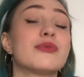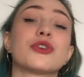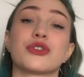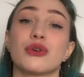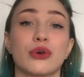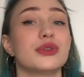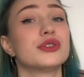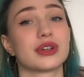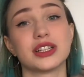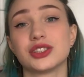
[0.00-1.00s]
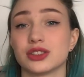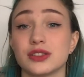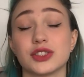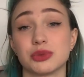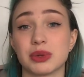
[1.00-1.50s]
for the whole duration
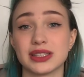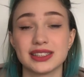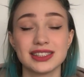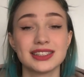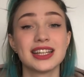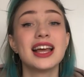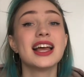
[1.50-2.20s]
of your business,